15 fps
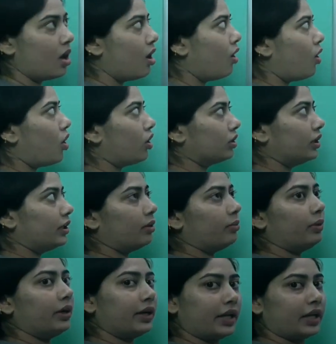or the double
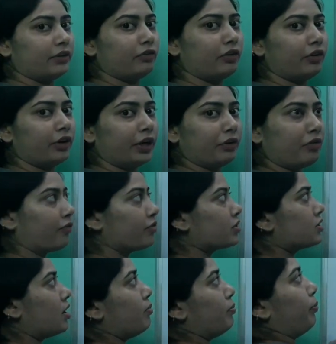derivative of
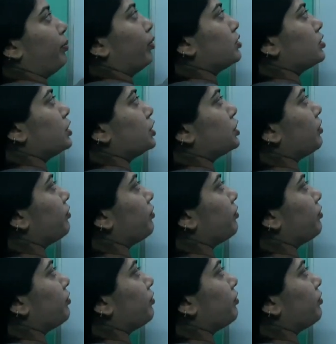some position